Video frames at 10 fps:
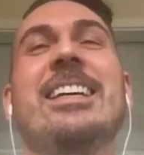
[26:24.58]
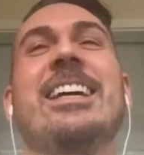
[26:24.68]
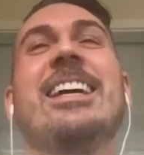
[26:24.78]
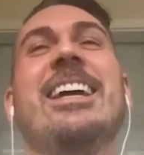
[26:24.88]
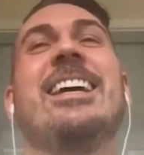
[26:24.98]

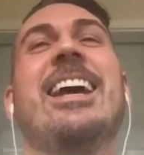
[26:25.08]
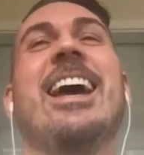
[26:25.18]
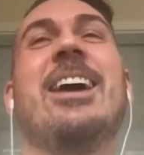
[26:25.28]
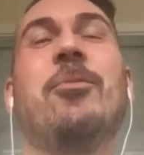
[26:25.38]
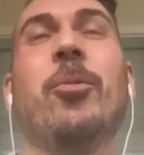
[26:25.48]
It
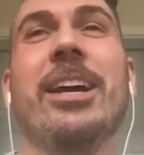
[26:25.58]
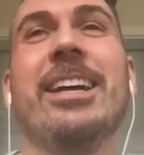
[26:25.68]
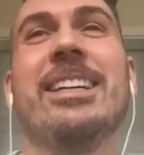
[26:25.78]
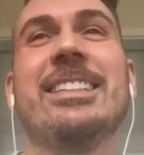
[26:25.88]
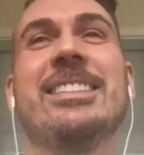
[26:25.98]
had
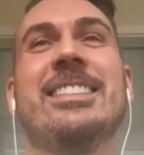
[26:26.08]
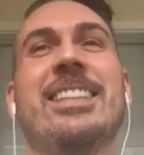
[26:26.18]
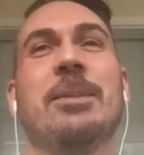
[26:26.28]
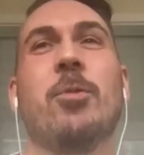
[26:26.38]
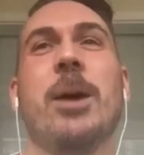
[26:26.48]

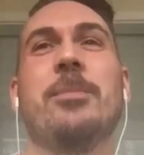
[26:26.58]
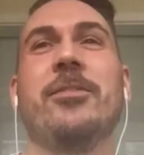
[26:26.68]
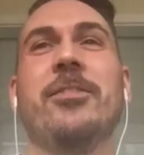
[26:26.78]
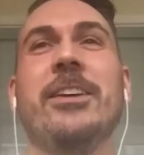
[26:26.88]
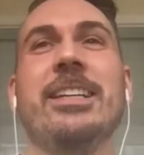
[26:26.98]
wings,
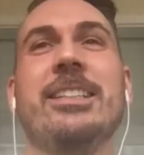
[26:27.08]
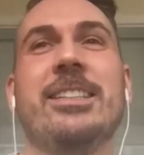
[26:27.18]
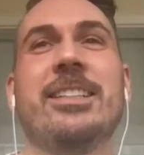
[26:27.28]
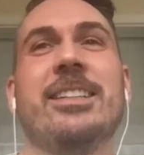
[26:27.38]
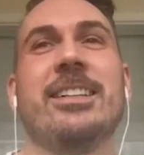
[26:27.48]
webbed
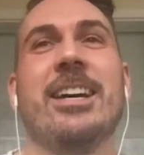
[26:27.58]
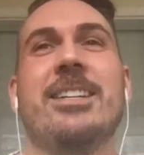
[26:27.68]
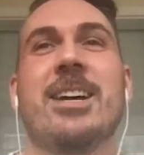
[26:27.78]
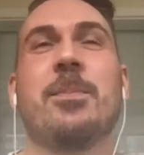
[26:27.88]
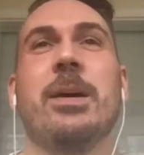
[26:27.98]
feet,
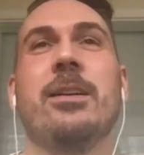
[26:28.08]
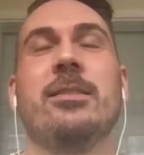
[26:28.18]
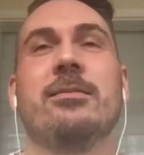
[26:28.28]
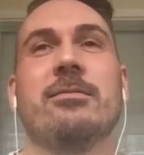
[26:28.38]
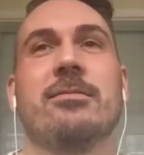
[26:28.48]
a duck
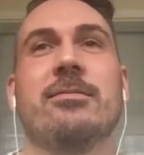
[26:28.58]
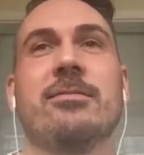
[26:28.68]
bill. Yeah.